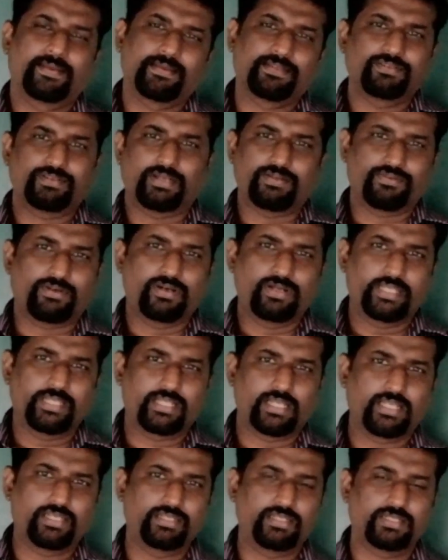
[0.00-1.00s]
You have,
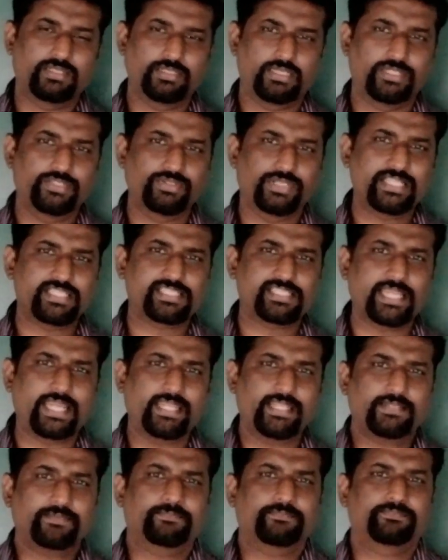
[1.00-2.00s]
are you
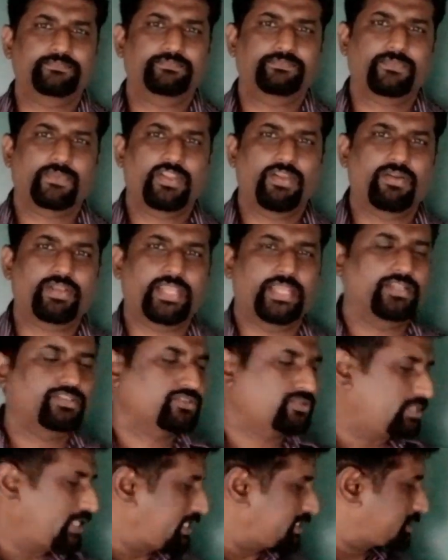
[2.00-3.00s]
understanding? Okay.
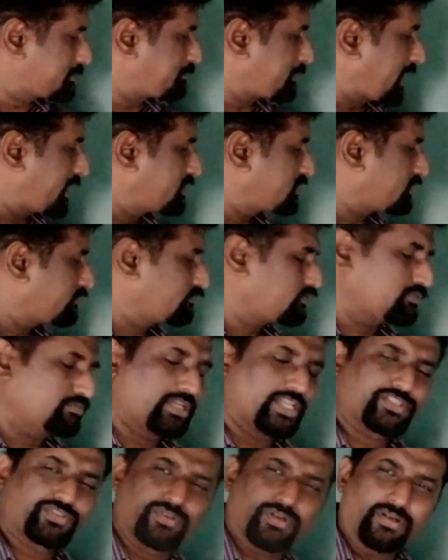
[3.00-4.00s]
Today's price of
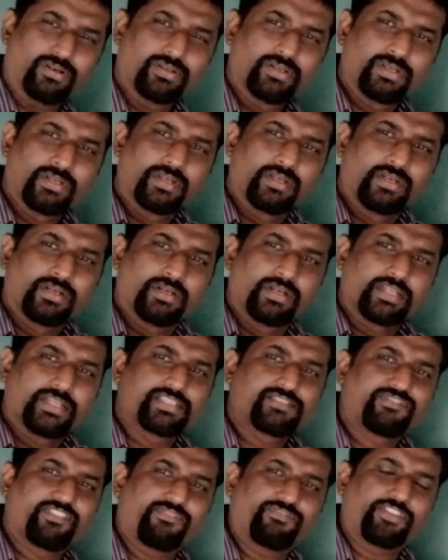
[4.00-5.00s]
tomato is
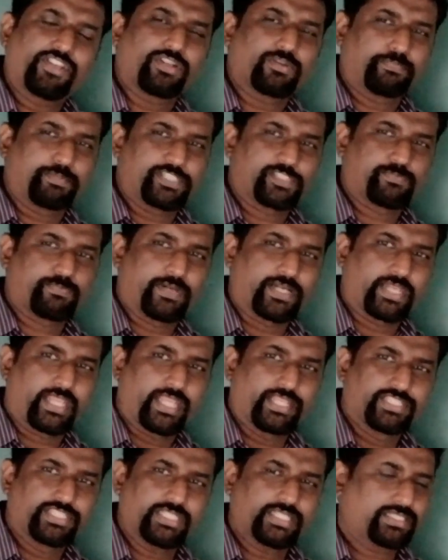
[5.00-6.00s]
50 rupees per
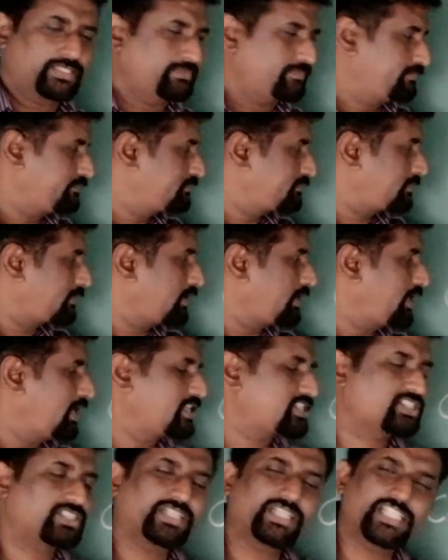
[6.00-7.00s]
kg.
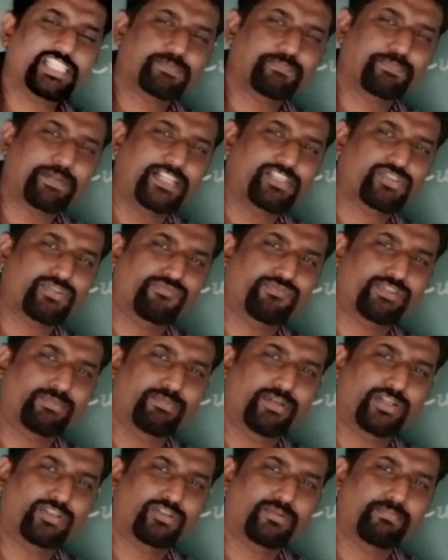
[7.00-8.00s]
Yesterday's price of
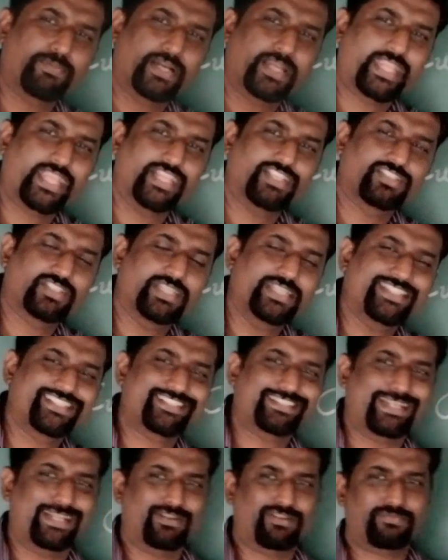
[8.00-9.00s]
tomato per kg is
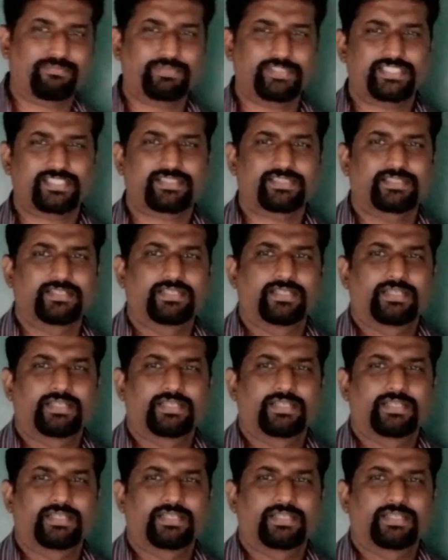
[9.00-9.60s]
10 rupees.